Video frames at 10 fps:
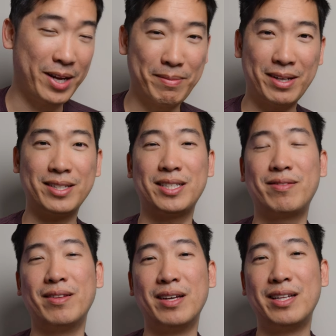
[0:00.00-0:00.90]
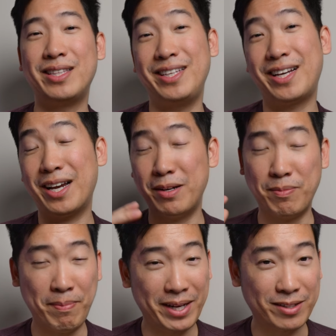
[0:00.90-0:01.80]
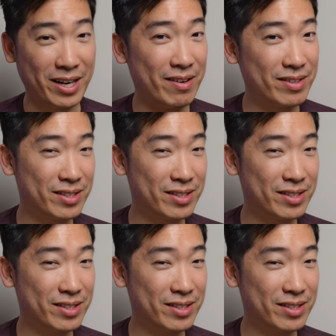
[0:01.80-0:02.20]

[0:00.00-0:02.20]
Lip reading: Because of the kind of big drivers.